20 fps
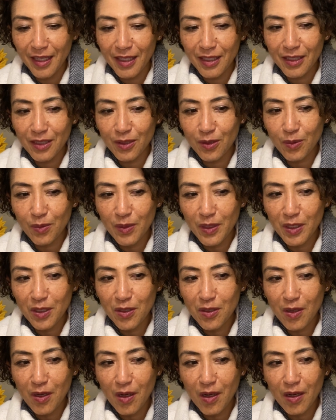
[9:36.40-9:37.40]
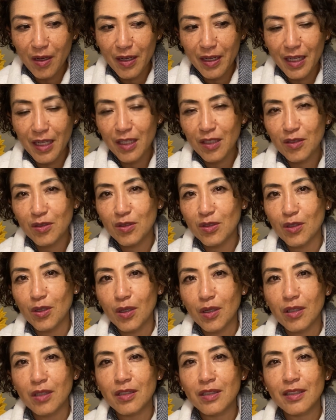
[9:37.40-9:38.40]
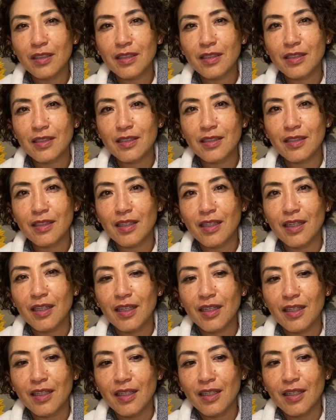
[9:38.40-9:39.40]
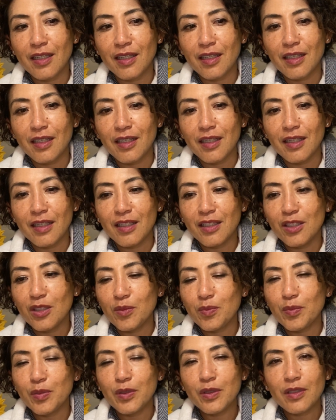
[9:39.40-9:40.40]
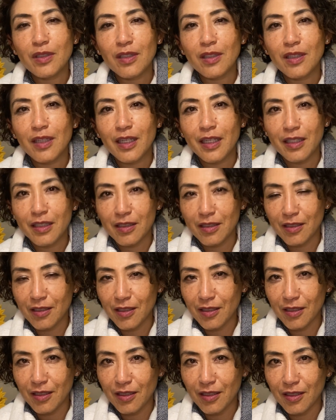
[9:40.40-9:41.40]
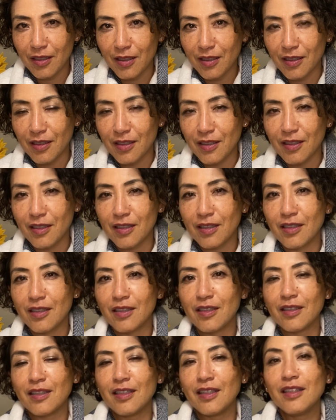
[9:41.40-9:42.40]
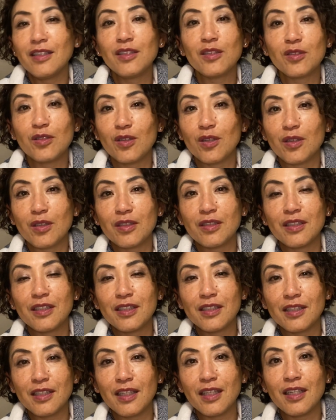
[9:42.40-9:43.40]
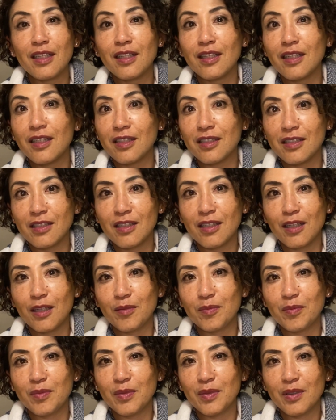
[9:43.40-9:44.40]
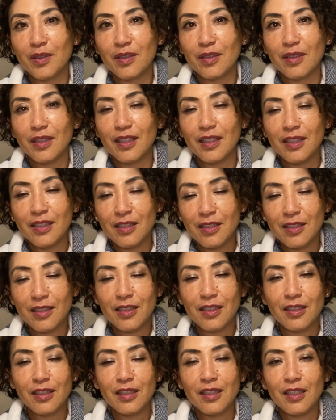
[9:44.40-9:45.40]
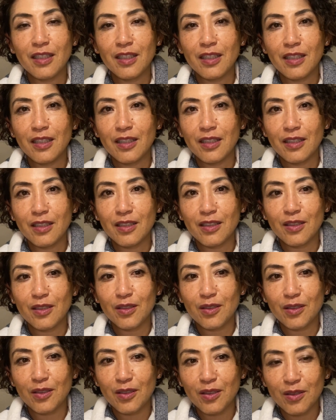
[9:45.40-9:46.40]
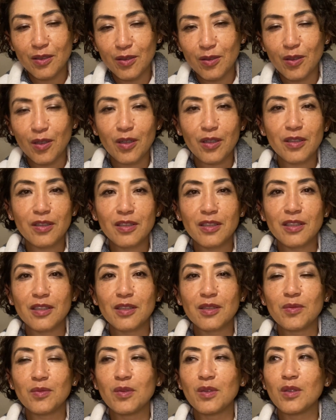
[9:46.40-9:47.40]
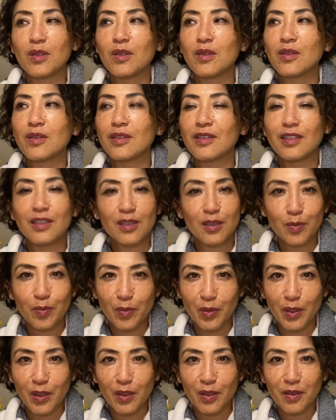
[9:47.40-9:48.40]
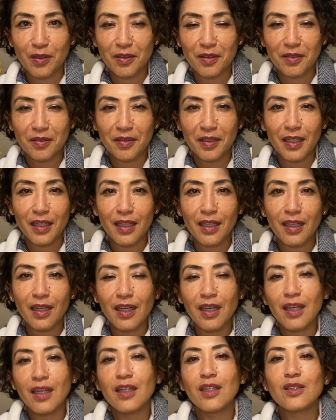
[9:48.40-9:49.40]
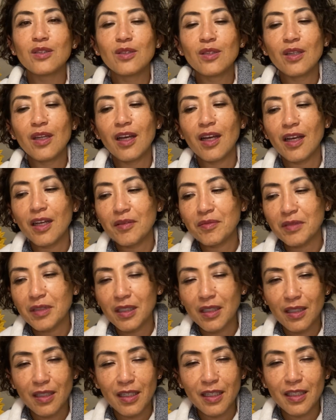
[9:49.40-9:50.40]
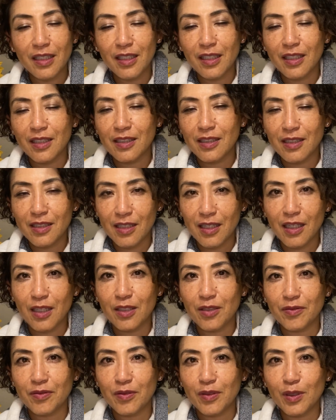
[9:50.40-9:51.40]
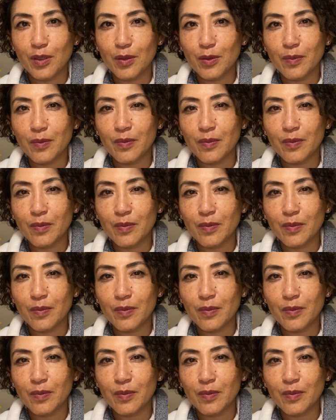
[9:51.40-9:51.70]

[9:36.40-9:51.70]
So when you are in a darkness and you put the light in a darkness, it lights up. Instantly, the darkness will disappear, right? So you have that light inside of you.